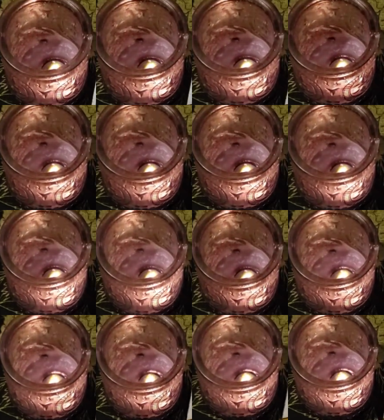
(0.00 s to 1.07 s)
what was
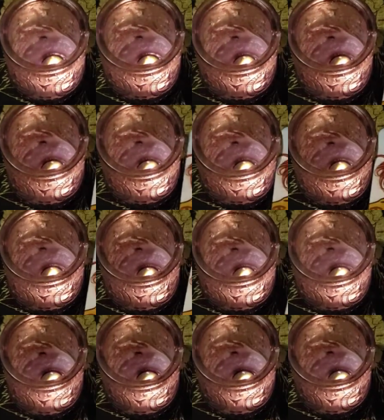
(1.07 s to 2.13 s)
already a pretty
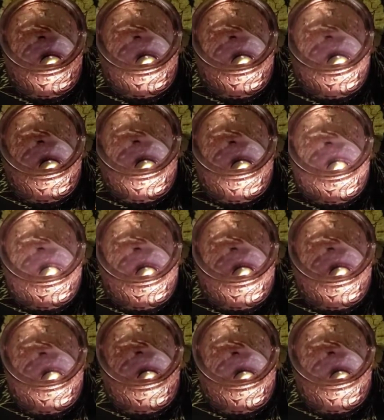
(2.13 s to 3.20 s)
small,
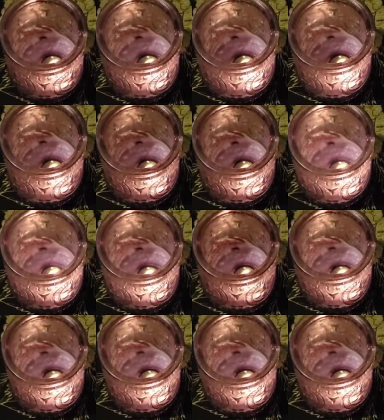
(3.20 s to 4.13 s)
unobtrusive black border.